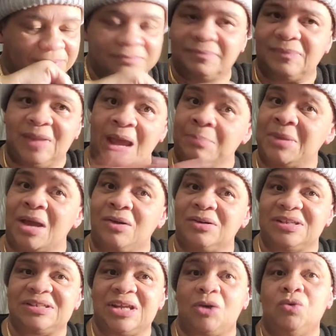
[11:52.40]
I'm not going to
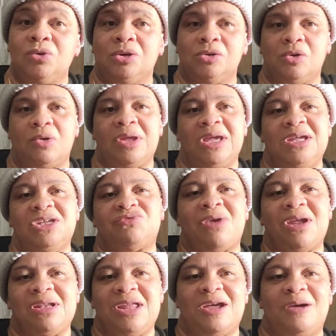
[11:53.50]
say who the lawyer is right
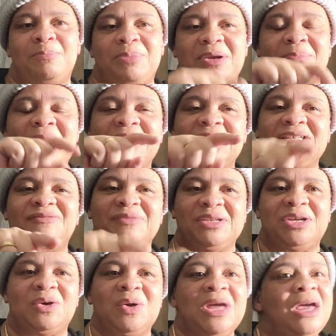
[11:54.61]
now, but in my next video,
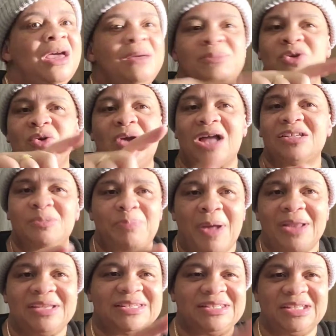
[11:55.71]
you guys will probably
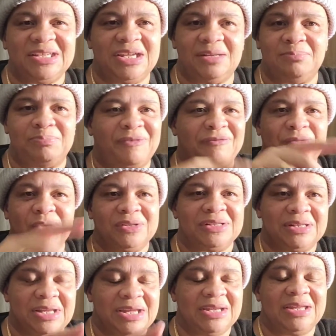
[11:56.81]
see it before than
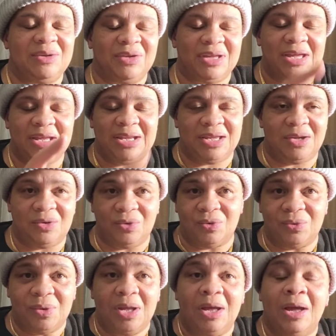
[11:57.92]
any, anywho,
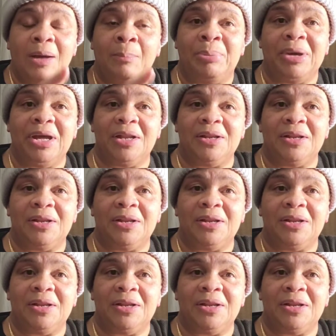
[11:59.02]
but,